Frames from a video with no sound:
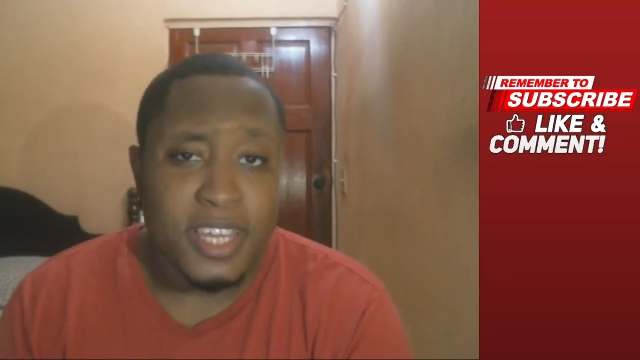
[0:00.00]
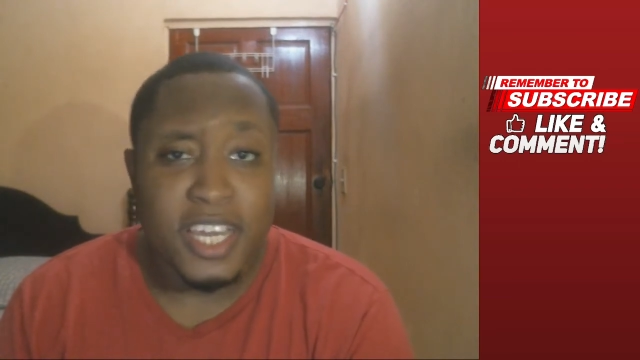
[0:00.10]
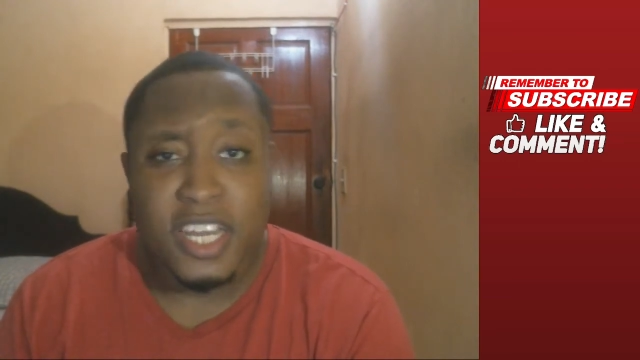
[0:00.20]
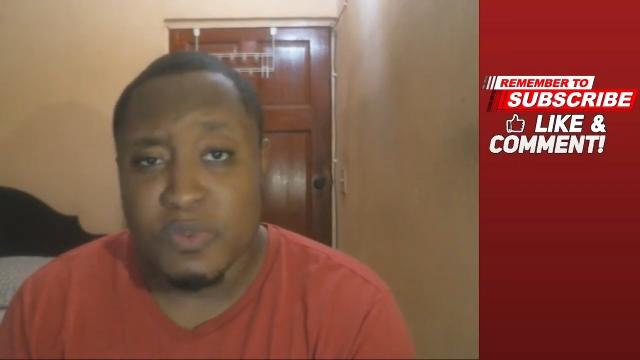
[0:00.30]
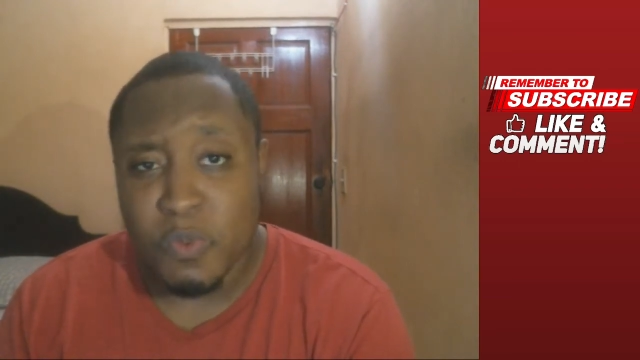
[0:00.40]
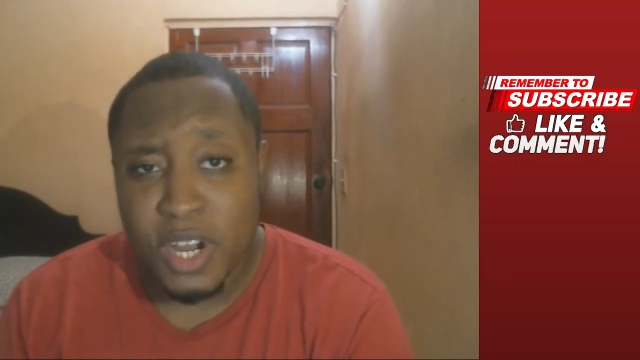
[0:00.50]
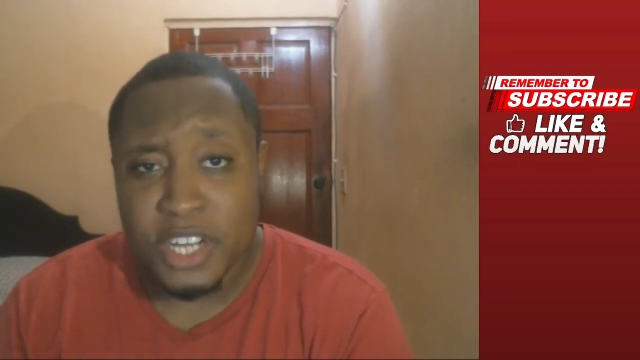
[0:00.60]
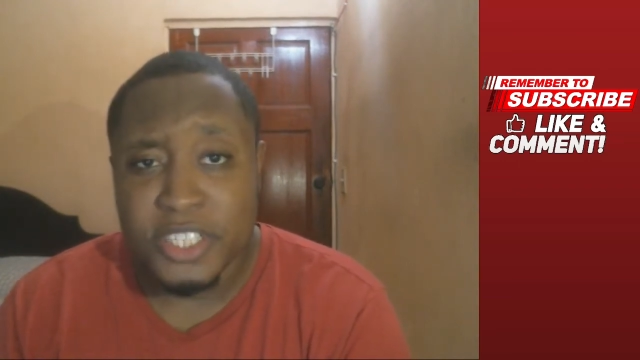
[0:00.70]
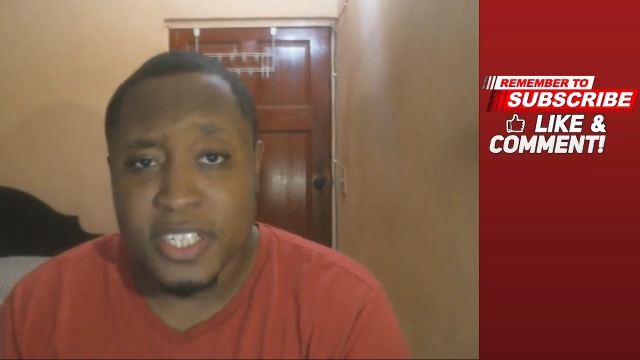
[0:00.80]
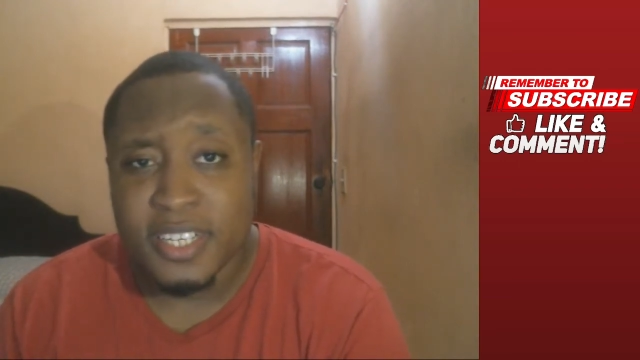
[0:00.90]
Thank you guys for
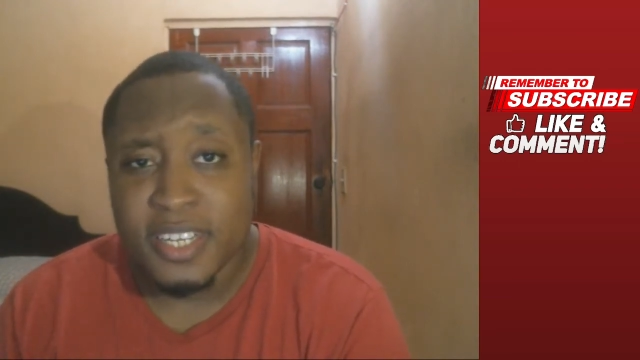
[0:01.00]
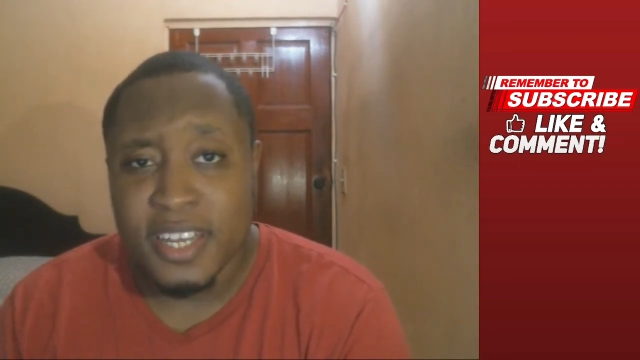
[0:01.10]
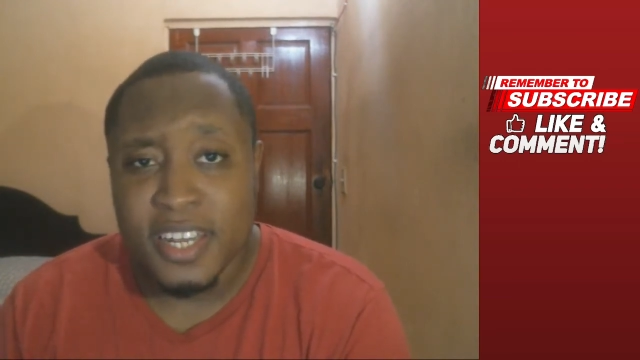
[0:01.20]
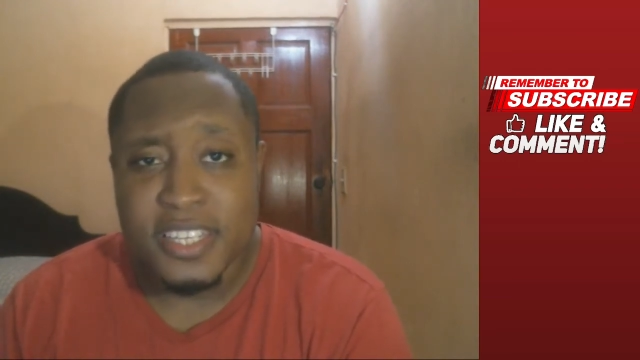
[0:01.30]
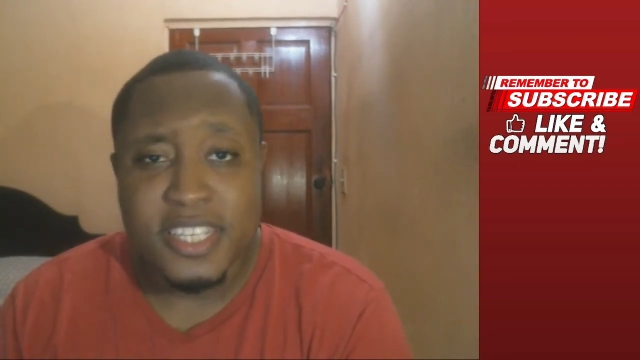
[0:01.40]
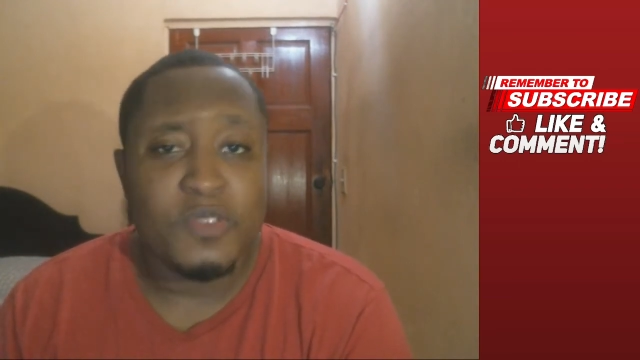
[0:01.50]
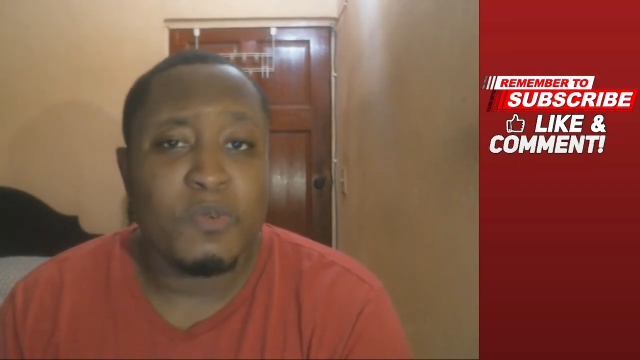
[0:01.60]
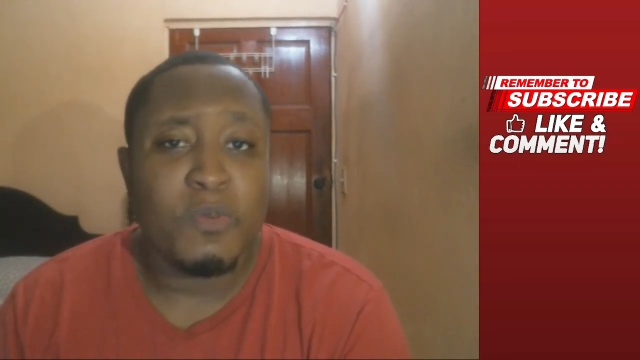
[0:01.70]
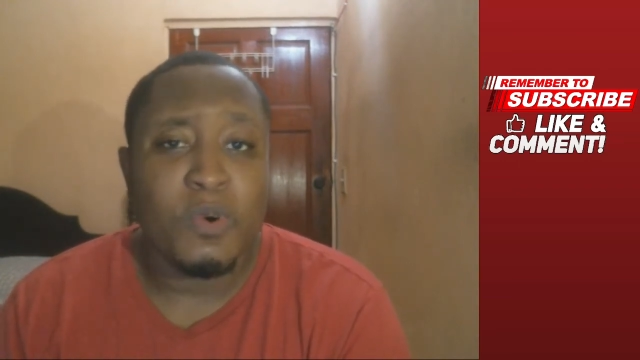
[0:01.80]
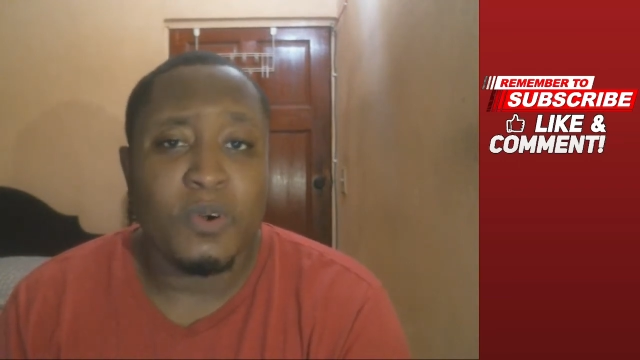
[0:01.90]
watching and stay
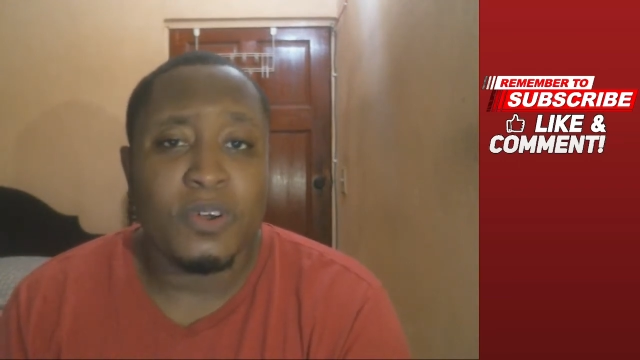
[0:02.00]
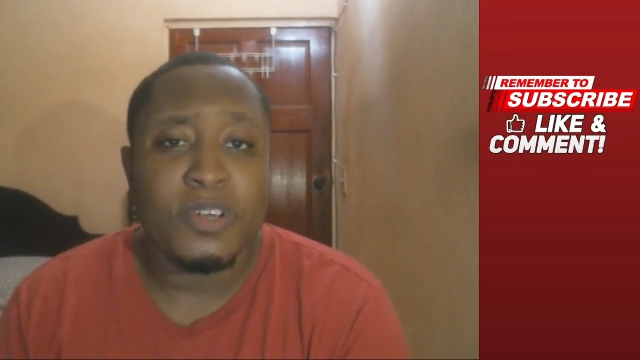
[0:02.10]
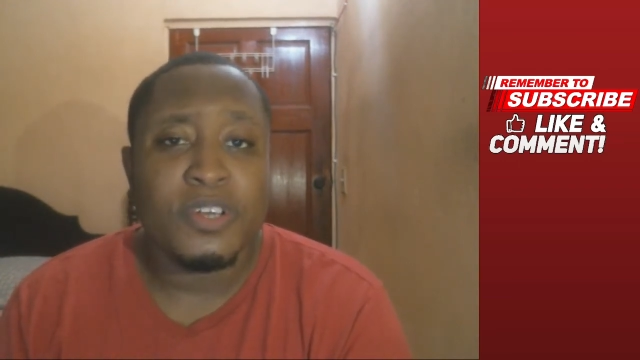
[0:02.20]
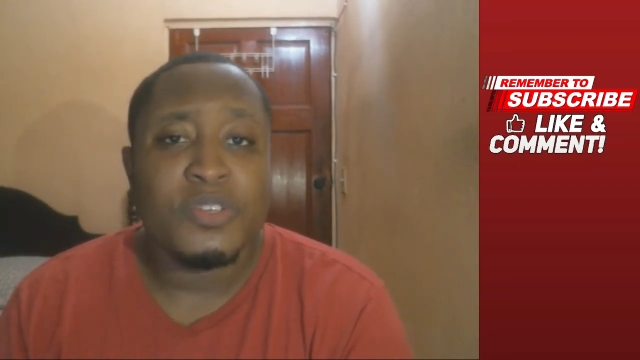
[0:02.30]
for more